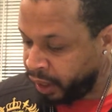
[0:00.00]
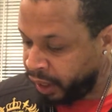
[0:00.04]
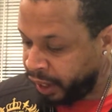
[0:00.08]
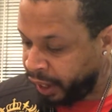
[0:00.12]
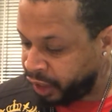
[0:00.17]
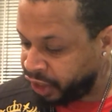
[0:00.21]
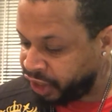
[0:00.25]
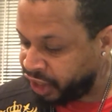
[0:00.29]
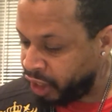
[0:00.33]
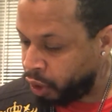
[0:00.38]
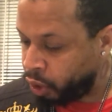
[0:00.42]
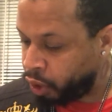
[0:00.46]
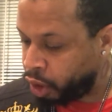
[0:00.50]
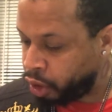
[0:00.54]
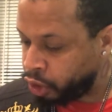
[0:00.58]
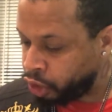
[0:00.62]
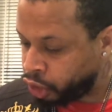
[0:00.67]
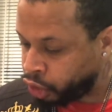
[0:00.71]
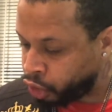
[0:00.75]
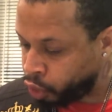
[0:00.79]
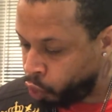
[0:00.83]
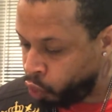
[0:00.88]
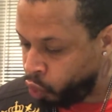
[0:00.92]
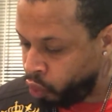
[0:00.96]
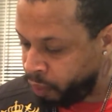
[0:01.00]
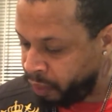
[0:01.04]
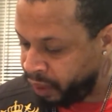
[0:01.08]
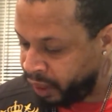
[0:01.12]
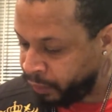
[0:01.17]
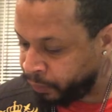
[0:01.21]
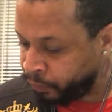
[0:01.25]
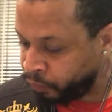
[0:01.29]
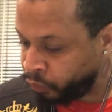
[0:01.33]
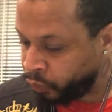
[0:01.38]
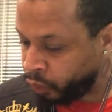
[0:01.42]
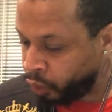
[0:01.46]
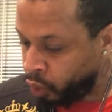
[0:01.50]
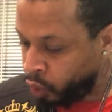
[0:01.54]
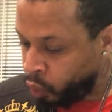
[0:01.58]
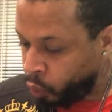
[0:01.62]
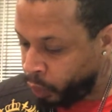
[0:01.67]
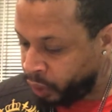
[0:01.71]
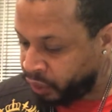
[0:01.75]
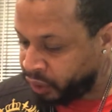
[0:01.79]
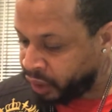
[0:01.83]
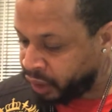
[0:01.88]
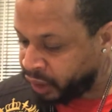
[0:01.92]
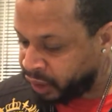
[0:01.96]
and shall consume it
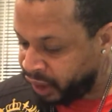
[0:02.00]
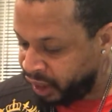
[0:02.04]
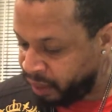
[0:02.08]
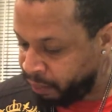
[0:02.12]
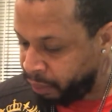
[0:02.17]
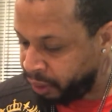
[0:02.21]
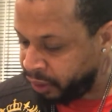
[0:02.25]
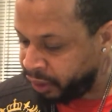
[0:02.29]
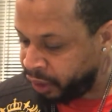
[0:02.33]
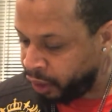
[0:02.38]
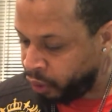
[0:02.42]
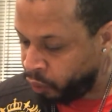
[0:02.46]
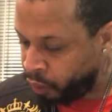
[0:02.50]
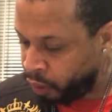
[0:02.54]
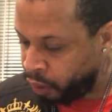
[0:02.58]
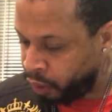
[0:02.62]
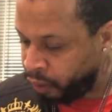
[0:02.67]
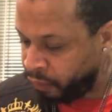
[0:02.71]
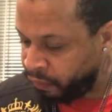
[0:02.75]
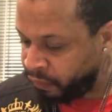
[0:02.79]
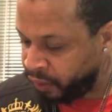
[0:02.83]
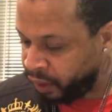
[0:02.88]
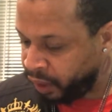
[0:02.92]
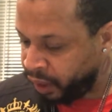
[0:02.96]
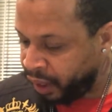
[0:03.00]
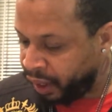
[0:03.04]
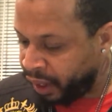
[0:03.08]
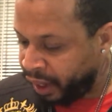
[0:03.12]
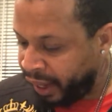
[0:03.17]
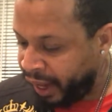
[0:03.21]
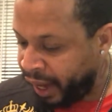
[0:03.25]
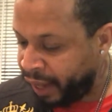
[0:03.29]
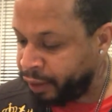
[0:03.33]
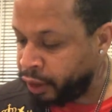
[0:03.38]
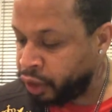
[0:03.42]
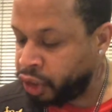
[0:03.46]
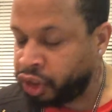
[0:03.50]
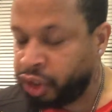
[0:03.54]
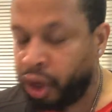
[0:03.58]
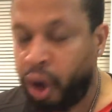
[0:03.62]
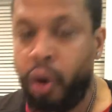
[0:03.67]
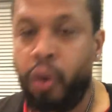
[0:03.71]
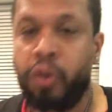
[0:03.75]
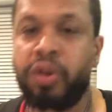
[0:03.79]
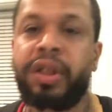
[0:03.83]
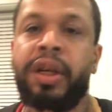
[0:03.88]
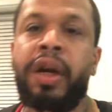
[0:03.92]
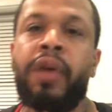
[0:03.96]
with the timber thereof, and the
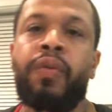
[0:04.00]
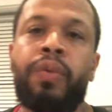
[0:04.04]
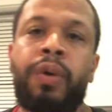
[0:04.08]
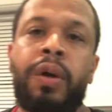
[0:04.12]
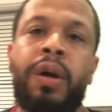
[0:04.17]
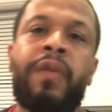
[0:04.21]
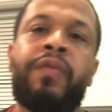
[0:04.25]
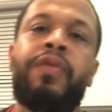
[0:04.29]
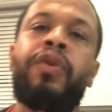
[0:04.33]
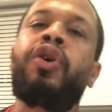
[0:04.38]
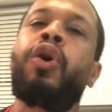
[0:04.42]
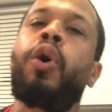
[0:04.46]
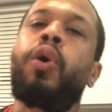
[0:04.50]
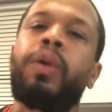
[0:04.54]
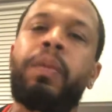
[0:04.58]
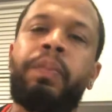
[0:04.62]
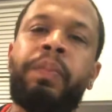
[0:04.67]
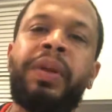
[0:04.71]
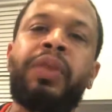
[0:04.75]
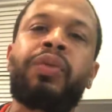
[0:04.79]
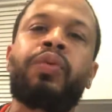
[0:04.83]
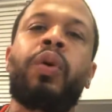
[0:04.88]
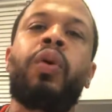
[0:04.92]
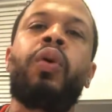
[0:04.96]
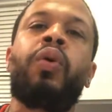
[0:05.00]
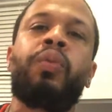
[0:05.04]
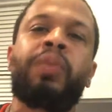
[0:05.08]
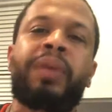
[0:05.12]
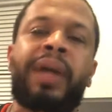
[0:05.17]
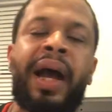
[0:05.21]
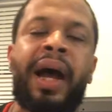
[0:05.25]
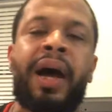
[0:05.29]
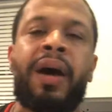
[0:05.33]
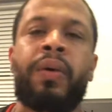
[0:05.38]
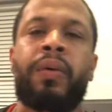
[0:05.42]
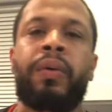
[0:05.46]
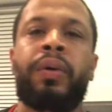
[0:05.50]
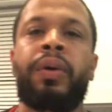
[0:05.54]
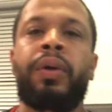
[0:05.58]
stones thereof. You're going to be thrown down.